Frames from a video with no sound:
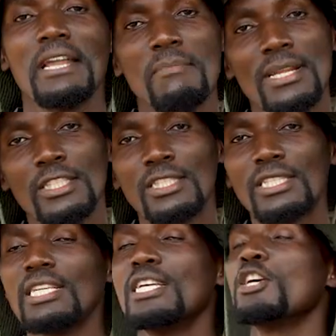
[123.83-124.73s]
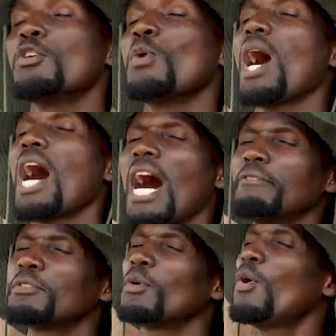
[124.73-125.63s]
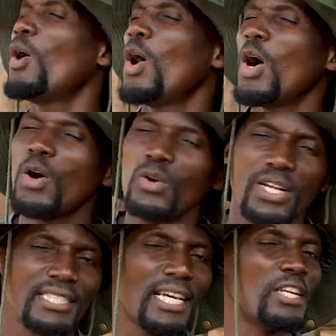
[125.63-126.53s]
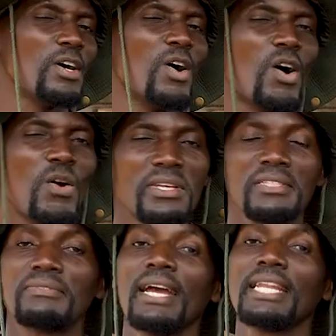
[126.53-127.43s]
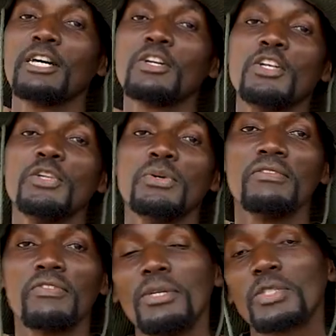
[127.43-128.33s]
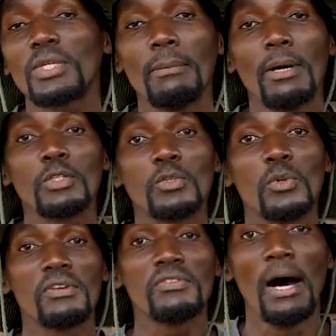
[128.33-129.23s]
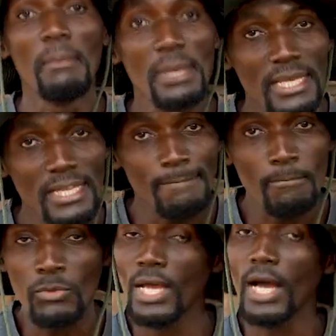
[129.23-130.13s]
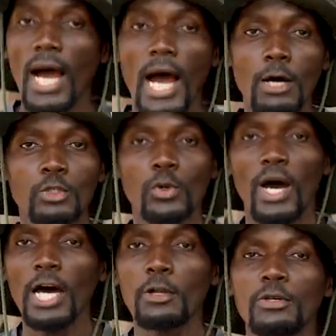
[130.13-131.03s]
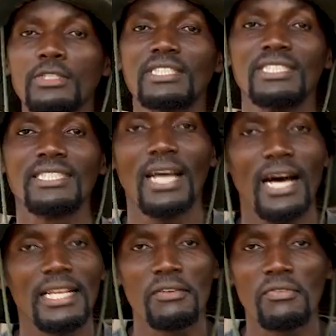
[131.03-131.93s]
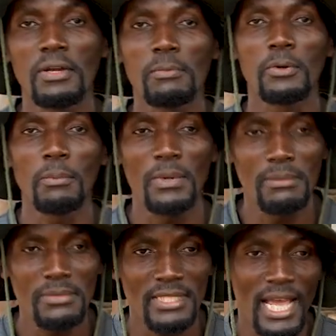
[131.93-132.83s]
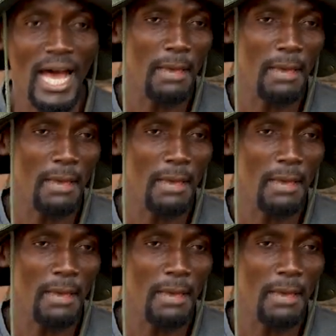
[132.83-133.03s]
That means you have to always find out new information about goat farming, how to handle different problems.